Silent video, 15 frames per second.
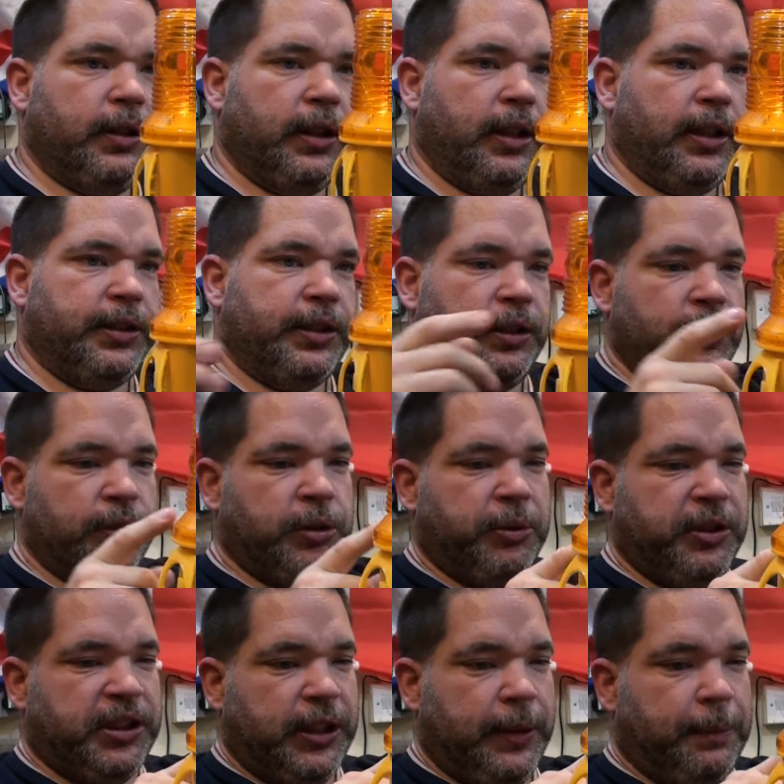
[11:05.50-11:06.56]
Ah, so you've got to
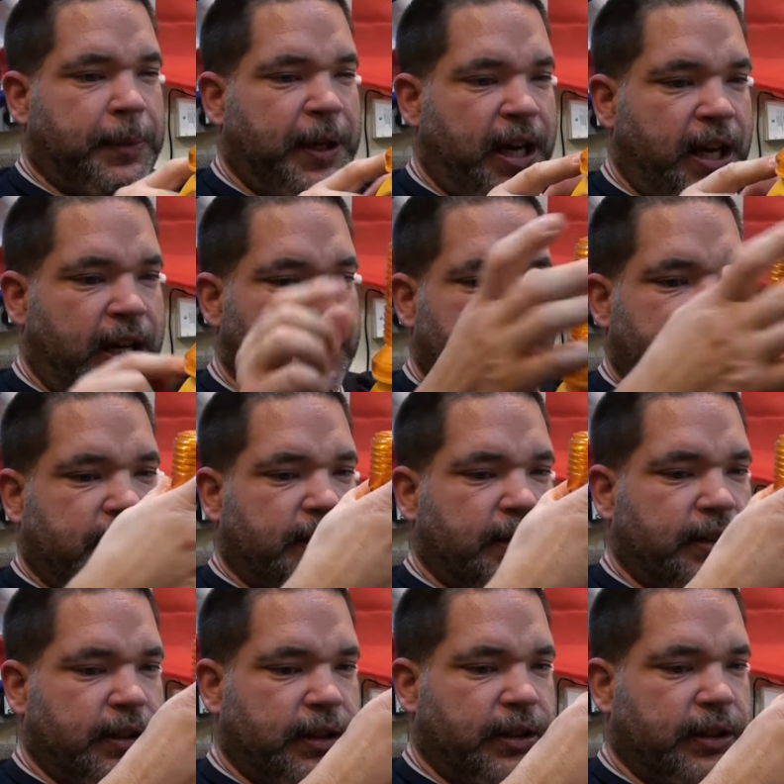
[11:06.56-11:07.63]
twist it past